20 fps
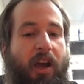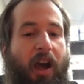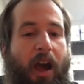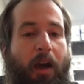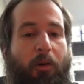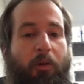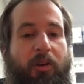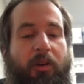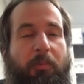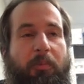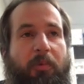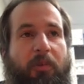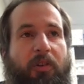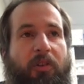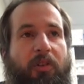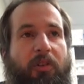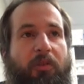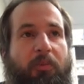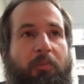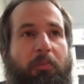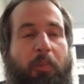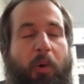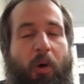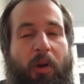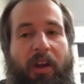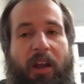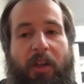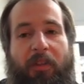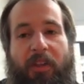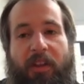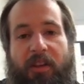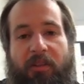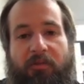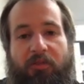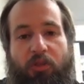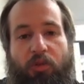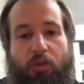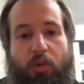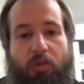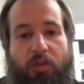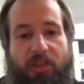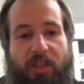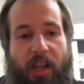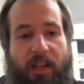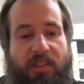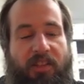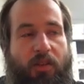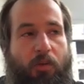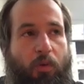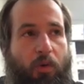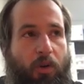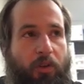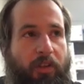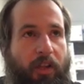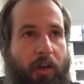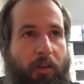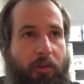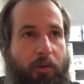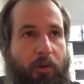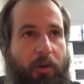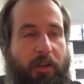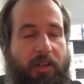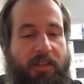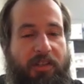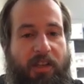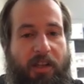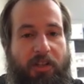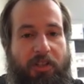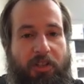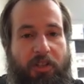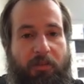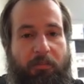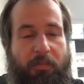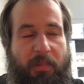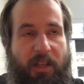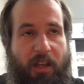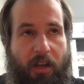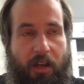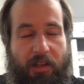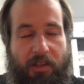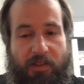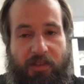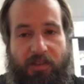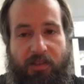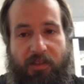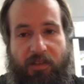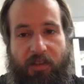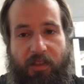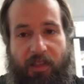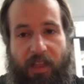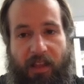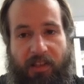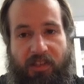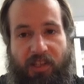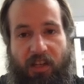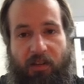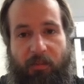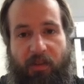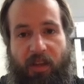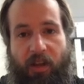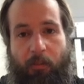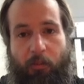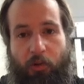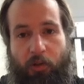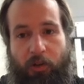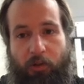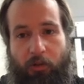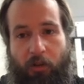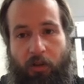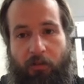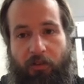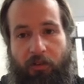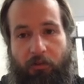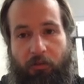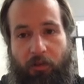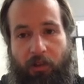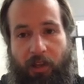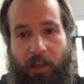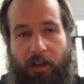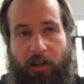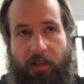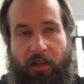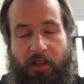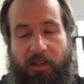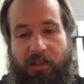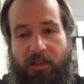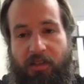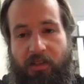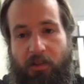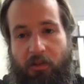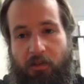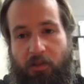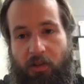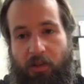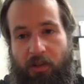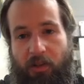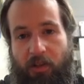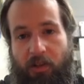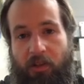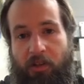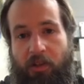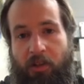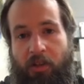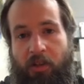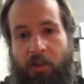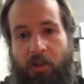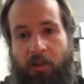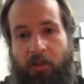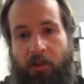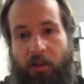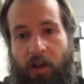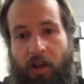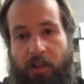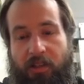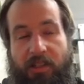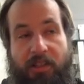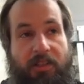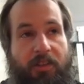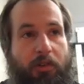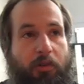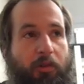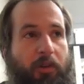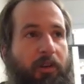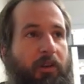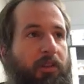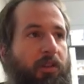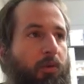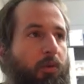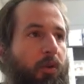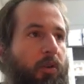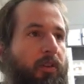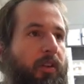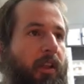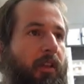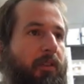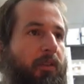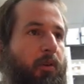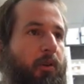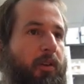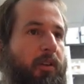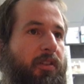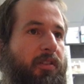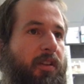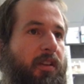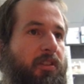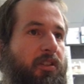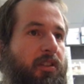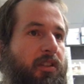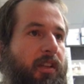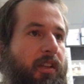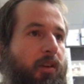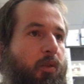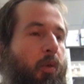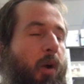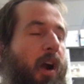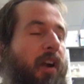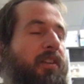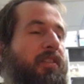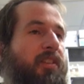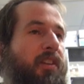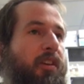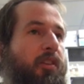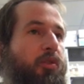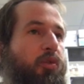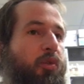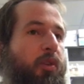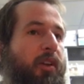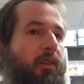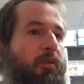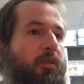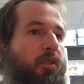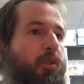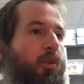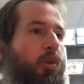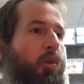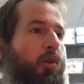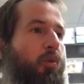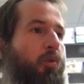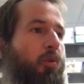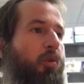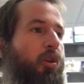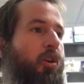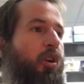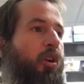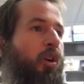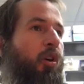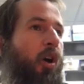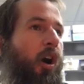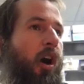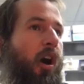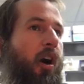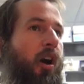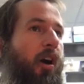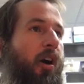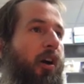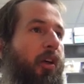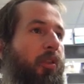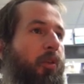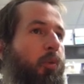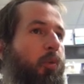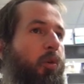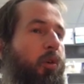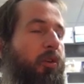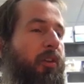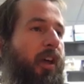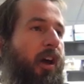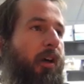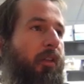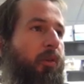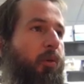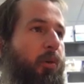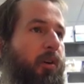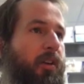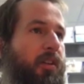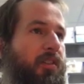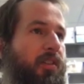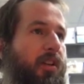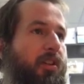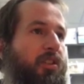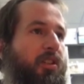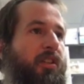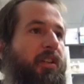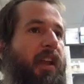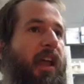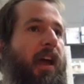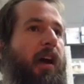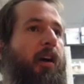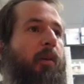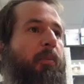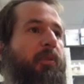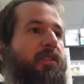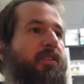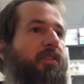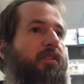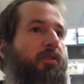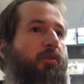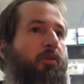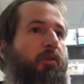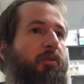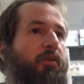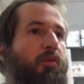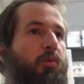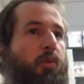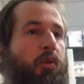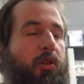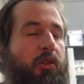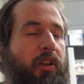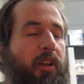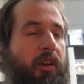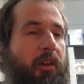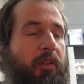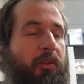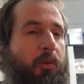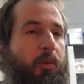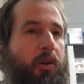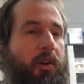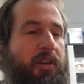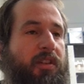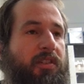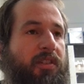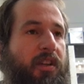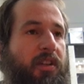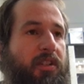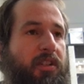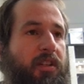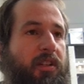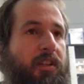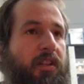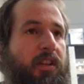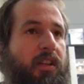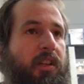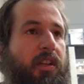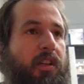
I want to point out that he cites the World Health Organization because that's going to become really relevant later, because he's also going to disagree with the World Health Organization later. Why does he agree with the World Health Organization now but disagree with the World Health Organization